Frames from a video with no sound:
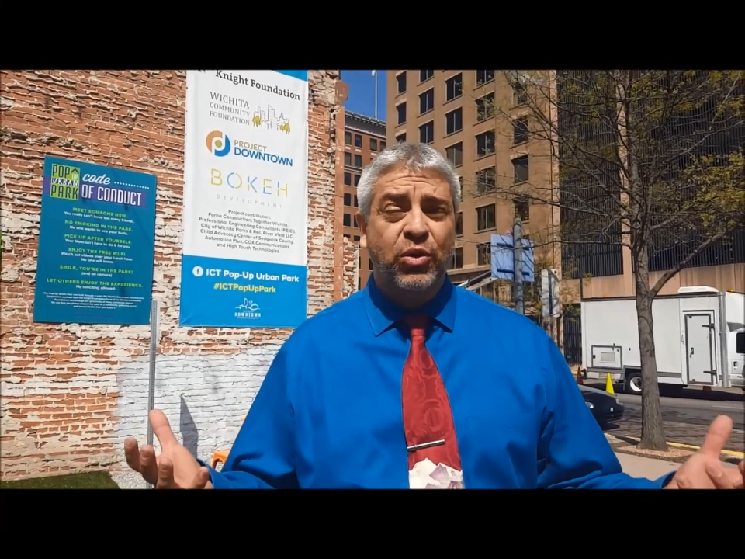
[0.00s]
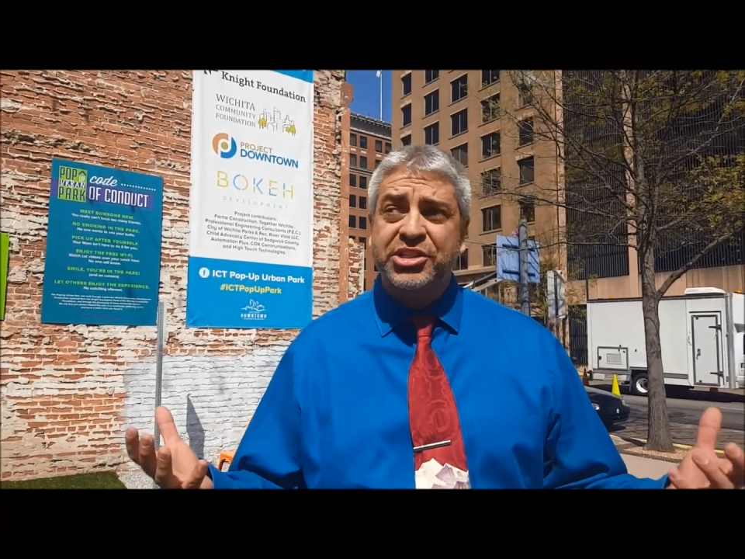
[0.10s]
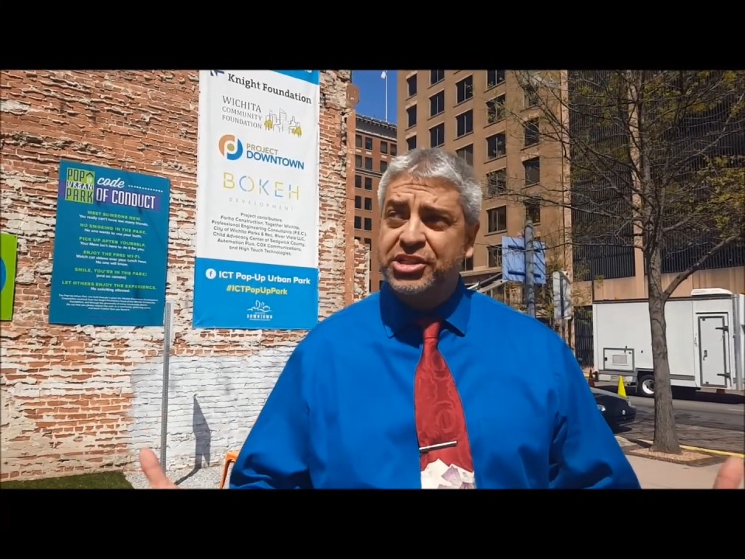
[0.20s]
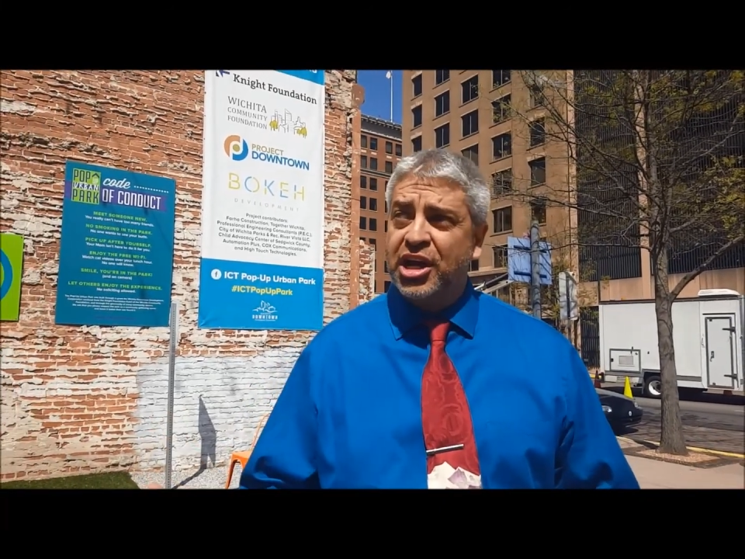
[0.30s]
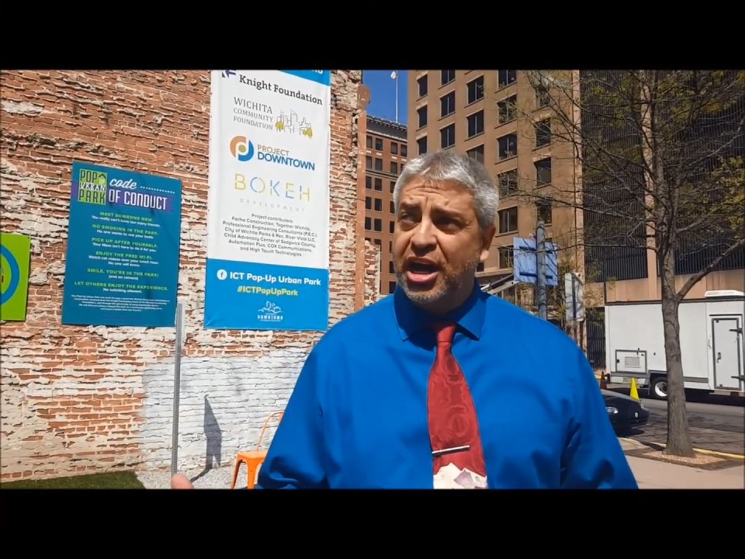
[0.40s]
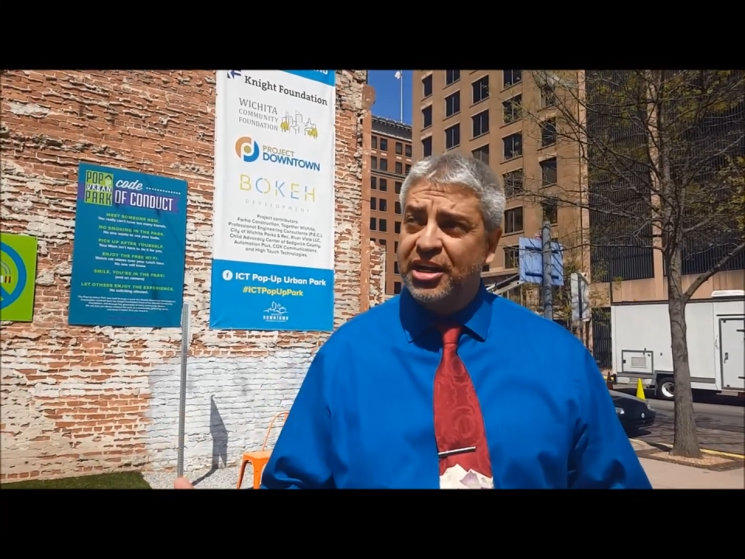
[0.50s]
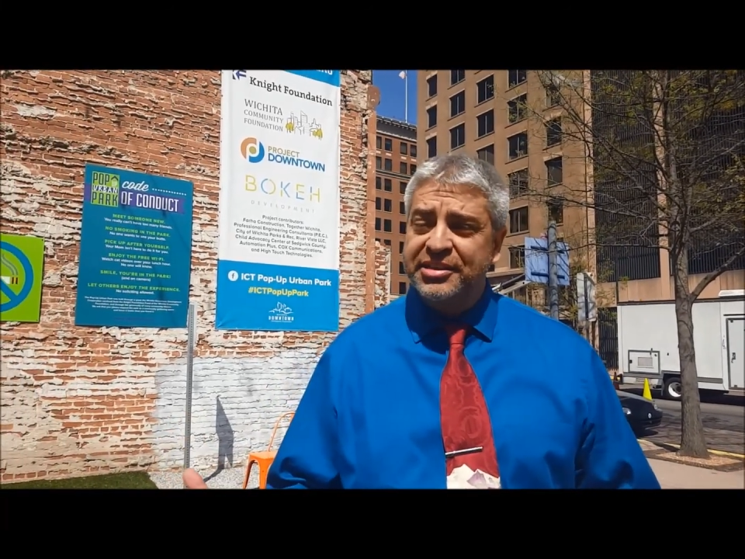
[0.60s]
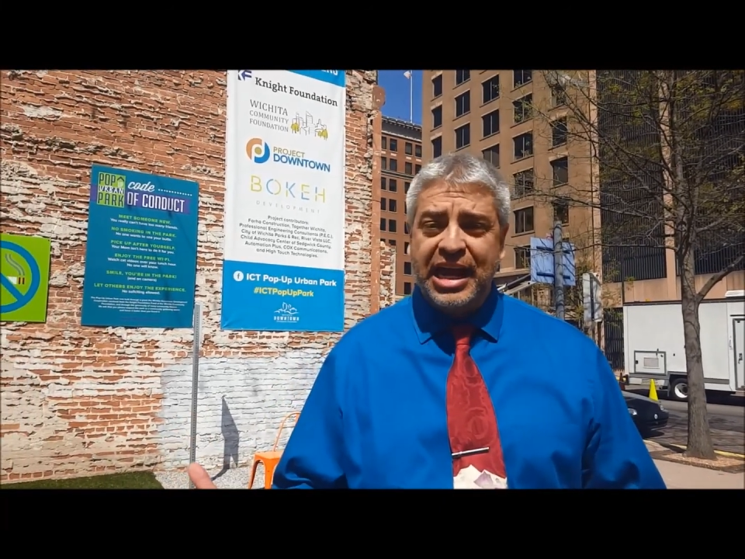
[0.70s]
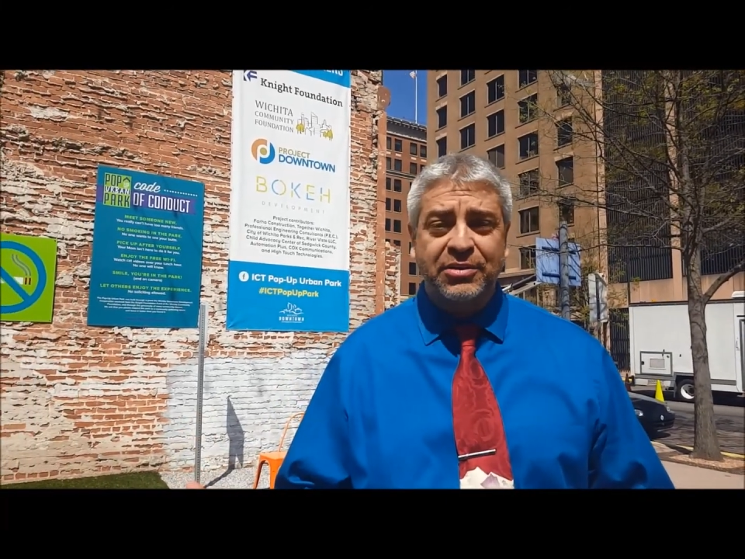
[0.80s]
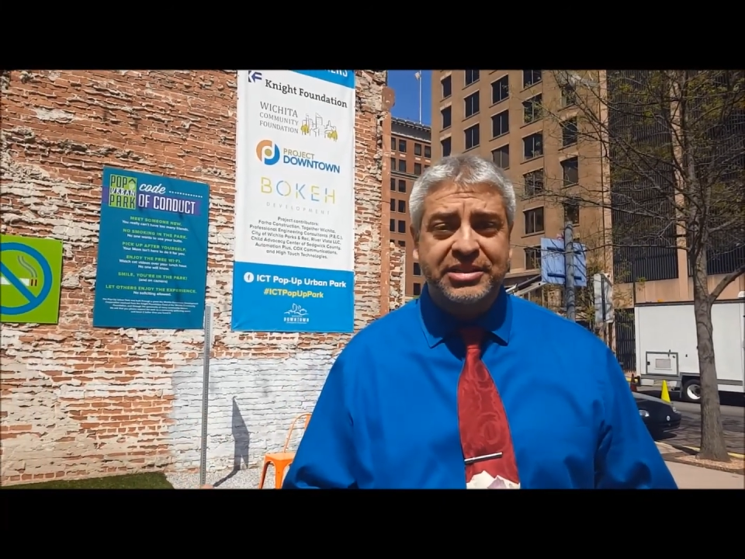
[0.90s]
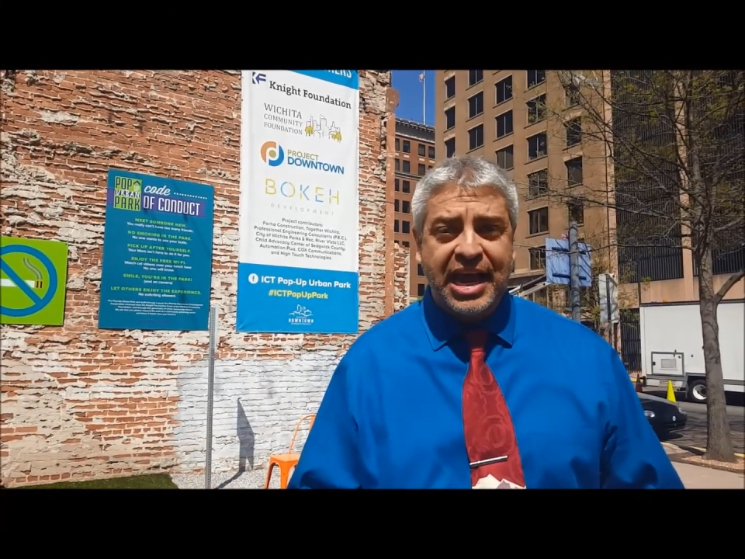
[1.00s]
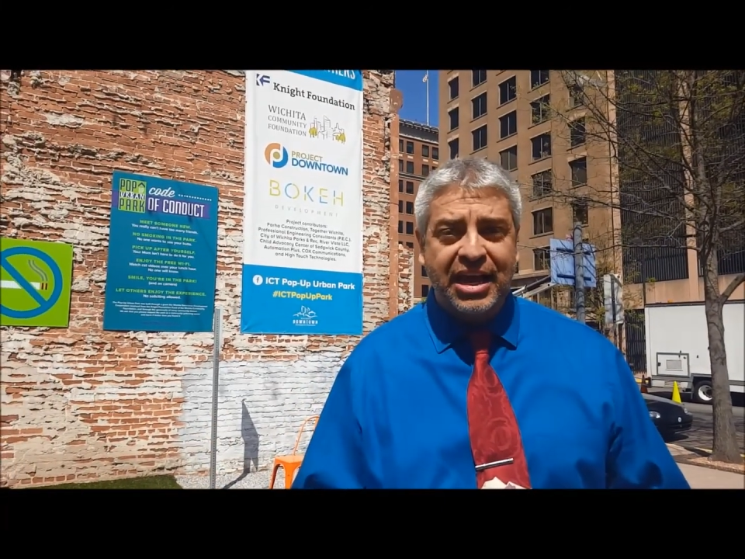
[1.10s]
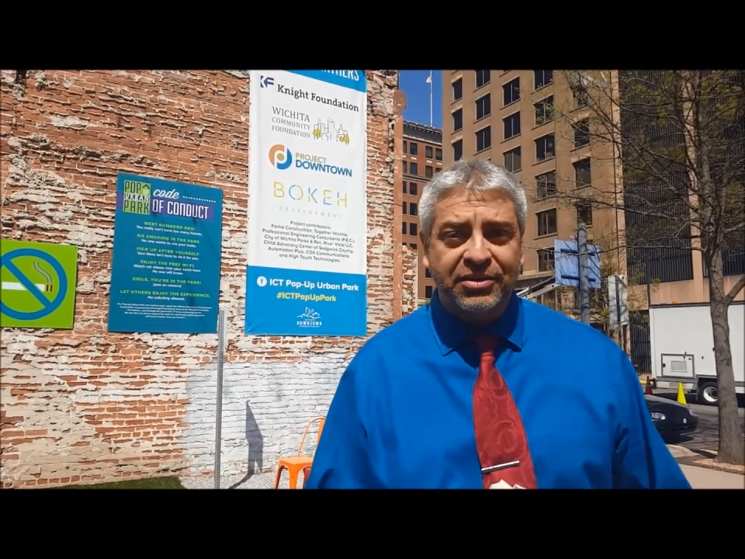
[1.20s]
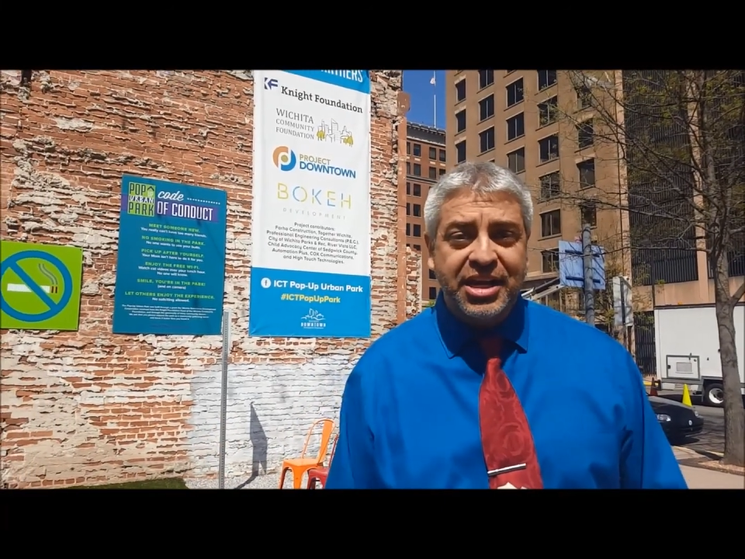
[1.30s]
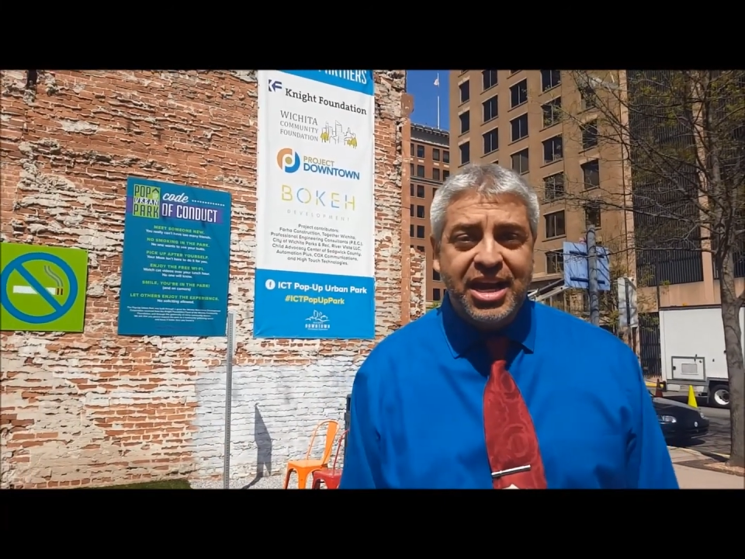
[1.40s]
Wichita,
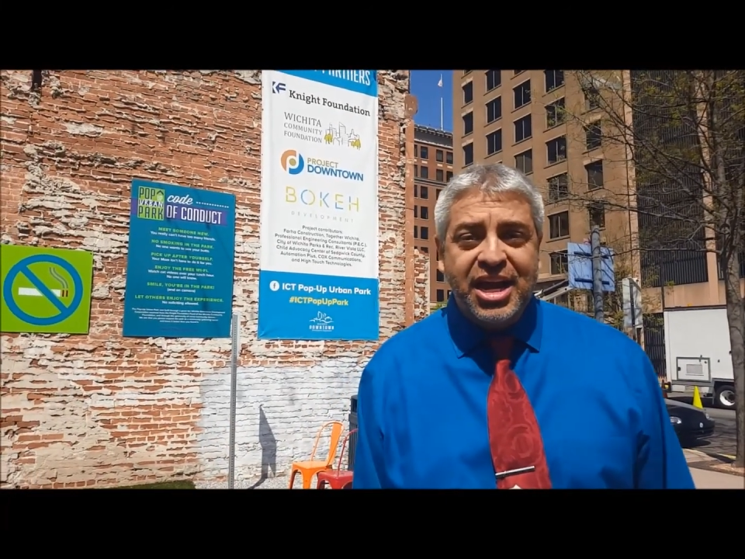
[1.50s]
downtown,